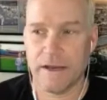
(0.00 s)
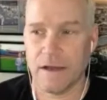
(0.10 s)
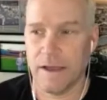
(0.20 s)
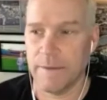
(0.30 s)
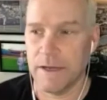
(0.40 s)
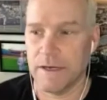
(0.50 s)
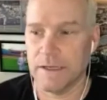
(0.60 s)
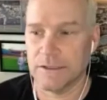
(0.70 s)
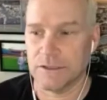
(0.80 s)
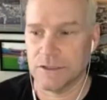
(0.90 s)
I mean,
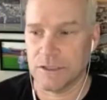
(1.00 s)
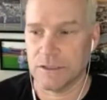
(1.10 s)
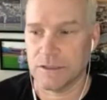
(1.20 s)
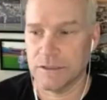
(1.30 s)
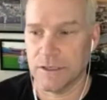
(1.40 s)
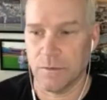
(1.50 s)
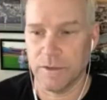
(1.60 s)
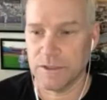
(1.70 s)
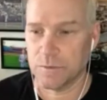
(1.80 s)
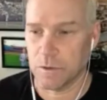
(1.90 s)
it's just you know we just
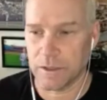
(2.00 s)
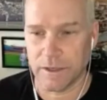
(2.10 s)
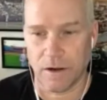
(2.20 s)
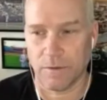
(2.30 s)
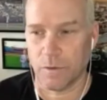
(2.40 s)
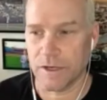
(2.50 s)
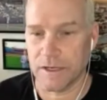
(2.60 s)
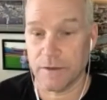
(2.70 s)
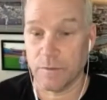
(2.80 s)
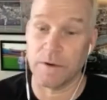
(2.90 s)
working hard, working together.
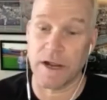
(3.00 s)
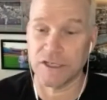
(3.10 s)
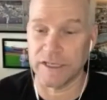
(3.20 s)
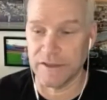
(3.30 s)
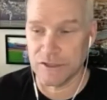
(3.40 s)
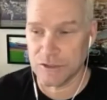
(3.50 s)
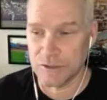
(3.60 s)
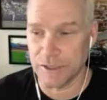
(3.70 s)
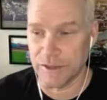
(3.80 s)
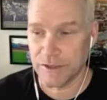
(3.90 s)
We were actually in this
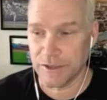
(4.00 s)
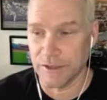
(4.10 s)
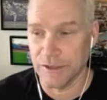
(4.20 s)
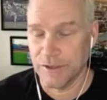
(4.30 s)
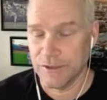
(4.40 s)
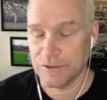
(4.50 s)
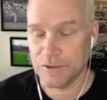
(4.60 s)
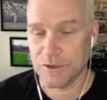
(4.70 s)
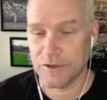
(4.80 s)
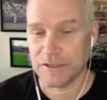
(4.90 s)
in the
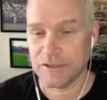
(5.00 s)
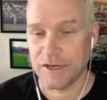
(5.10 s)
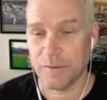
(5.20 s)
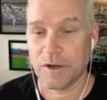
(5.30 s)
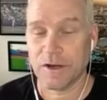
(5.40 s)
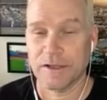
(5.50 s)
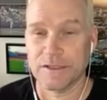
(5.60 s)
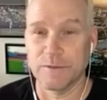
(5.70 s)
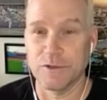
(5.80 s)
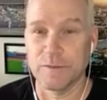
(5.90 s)
studio yesterday working on
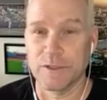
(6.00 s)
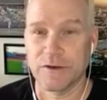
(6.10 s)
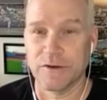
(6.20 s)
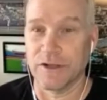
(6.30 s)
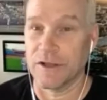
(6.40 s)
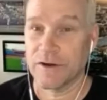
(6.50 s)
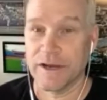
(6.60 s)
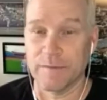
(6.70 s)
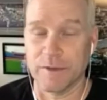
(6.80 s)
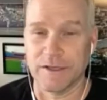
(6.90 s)
some new material
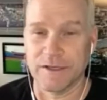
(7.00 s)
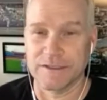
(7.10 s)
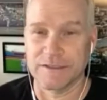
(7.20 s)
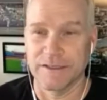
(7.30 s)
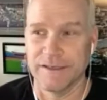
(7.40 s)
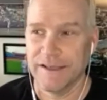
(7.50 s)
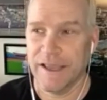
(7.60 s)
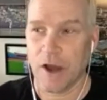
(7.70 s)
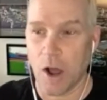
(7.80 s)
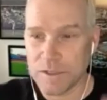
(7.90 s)
already because
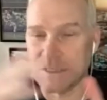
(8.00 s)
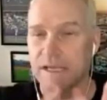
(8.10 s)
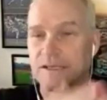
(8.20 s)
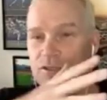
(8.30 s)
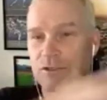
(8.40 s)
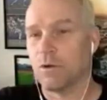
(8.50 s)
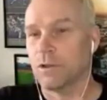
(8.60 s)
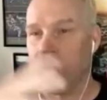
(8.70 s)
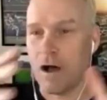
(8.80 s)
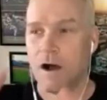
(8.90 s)
it always takes so
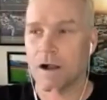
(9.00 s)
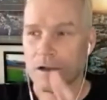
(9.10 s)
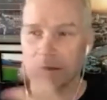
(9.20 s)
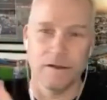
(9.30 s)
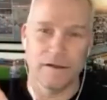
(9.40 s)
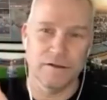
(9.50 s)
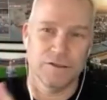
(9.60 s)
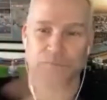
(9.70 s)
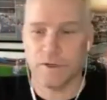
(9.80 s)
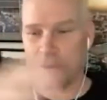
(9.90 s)
long
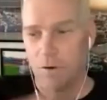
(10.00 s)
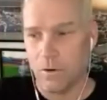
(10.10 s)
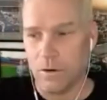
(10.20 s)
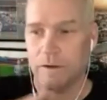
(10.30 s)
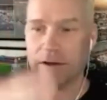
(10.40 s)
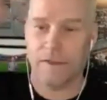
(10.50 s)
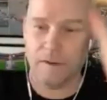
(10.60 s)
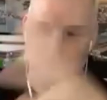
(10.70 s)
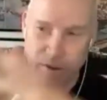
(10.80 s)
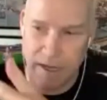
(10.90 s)
to record and
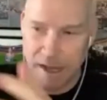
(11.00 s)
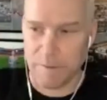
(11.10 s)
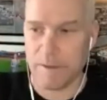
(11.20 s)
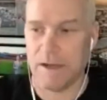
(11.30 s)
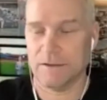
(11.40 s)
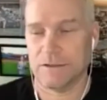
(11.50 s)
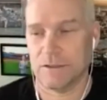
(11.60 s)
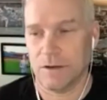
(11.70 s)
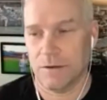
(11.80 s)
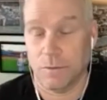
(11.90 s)
then put an album out.
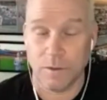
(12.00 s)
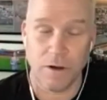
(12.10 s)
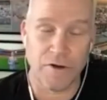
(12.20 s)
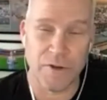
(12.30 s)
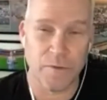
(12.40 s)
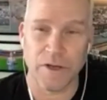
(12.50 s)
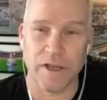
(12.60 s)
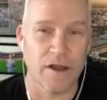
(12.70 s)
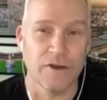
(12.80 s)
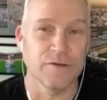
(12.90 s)
So we're already
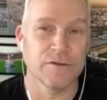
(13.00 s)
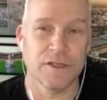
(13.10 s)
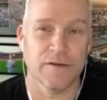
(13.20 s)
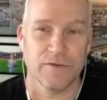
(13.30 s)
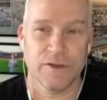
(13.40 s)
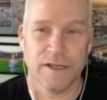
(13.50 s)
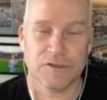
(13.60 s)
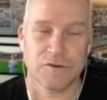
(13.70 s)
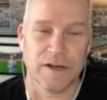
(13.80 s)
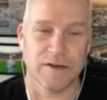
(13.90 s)
working on new stuff for the
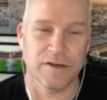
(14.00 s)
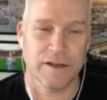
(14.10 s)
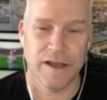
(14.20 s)
next record.